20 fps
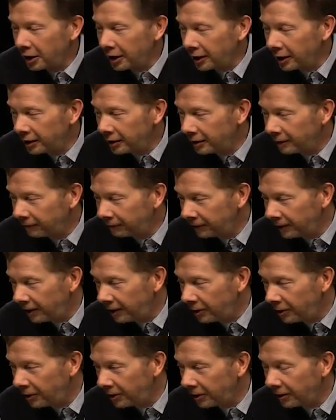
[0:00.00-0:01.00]
in the
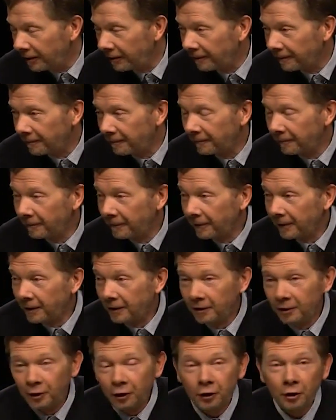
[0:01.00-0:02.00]
flower.
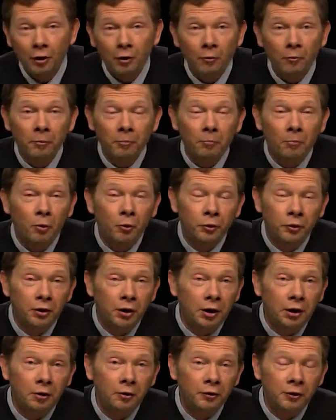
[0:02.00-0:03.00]
Now, most
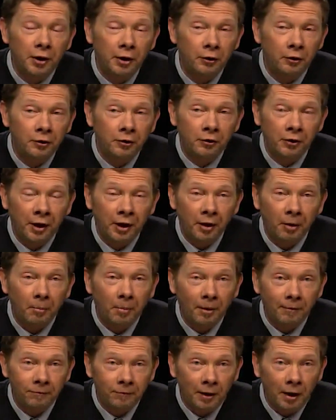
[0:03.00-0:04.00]
egos are not threatened
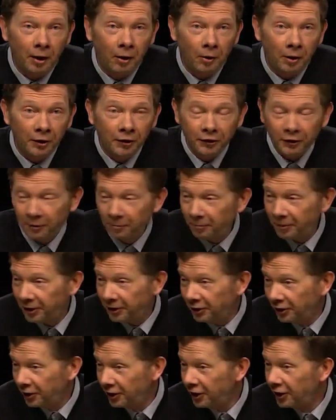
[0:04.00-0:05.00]
by flowers,
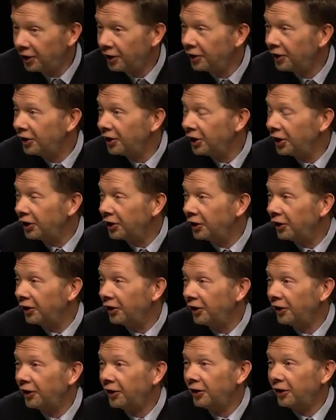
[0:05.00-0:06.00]
but in, a,
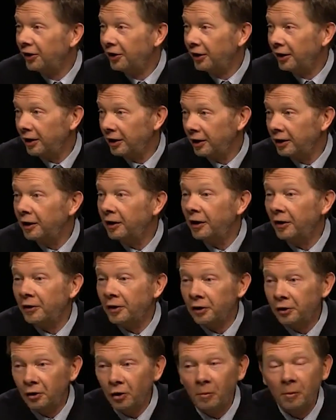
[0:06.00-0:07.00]
in
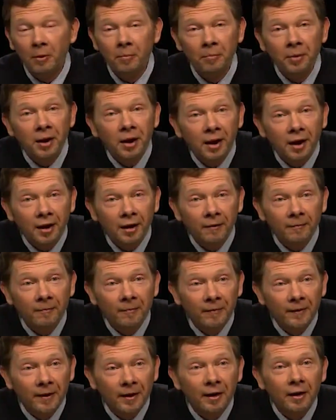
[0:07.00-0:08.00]
another human being,
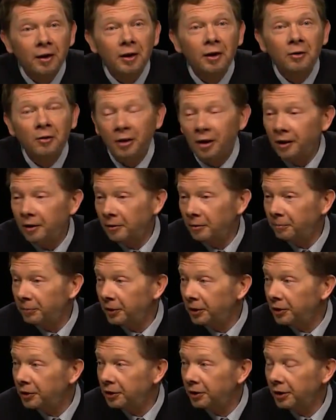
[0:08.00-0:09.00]
you can
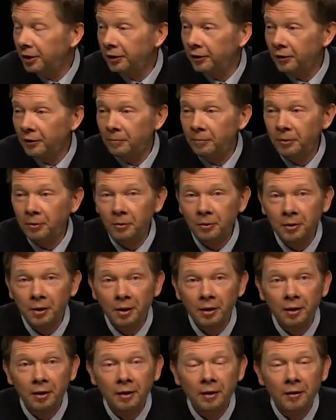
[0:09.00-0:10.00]
appreciate the beauty
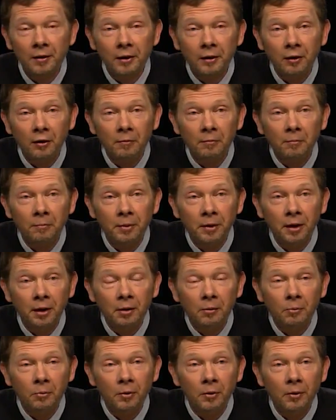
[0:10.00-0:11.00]
in another human
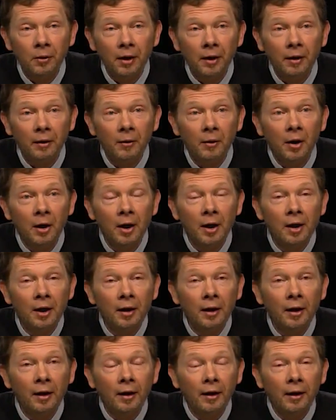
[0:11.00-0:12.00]
being. With,
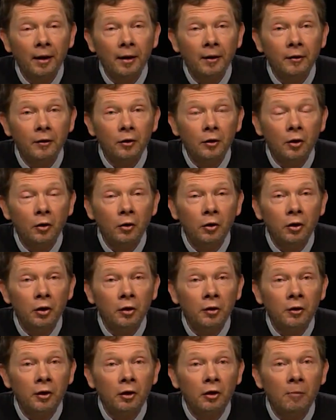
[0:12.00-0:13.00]
and
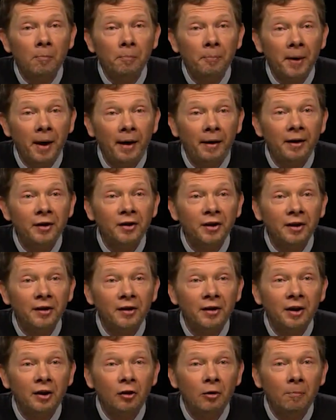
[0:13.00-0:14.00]
the comparison,
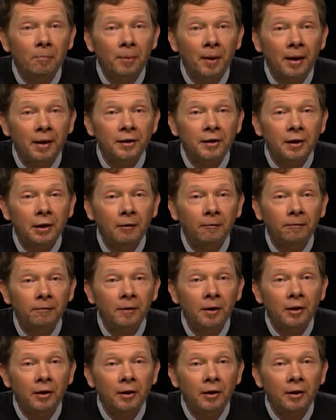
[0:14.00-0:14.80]
the compulsive